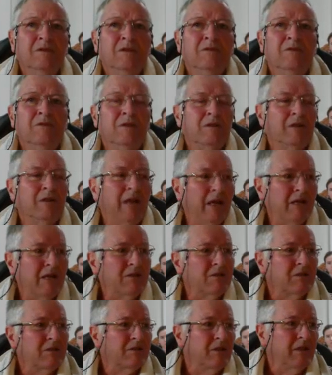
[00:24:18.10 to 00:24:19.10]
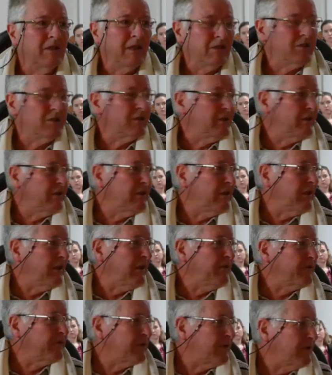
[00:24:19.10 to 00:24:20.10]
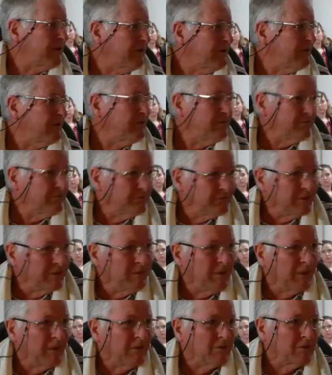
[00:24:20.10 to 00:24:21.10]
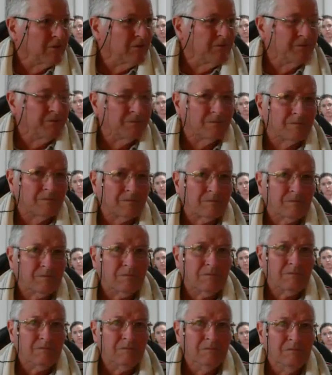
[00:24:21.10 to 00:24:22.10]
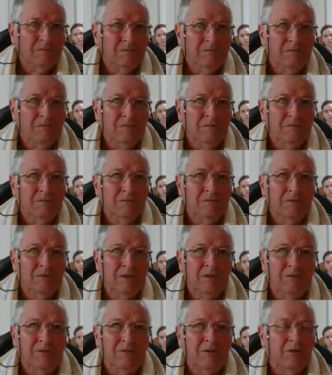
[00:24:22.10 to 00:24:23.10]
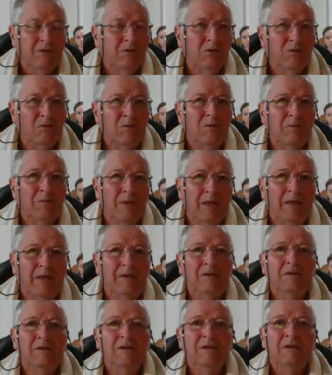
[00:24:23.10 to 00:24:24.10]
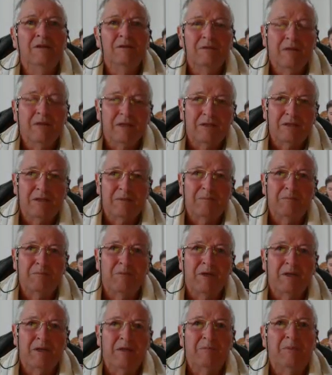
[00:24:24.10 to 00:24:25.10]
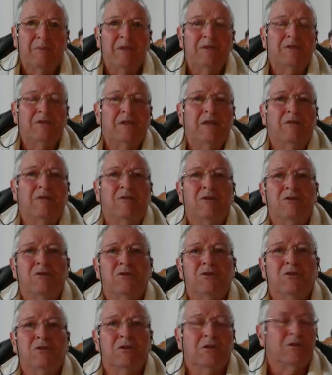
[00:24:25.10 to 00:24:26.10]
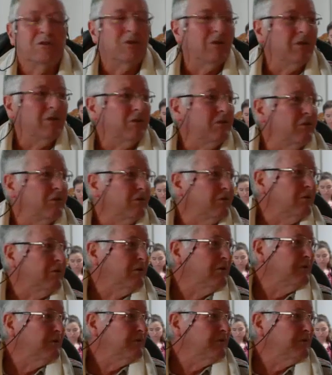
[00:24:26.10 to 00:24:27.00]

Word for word: of not last, lusting after females. You know, if you're a normal man, that's one of the biggest areas you've got to die to.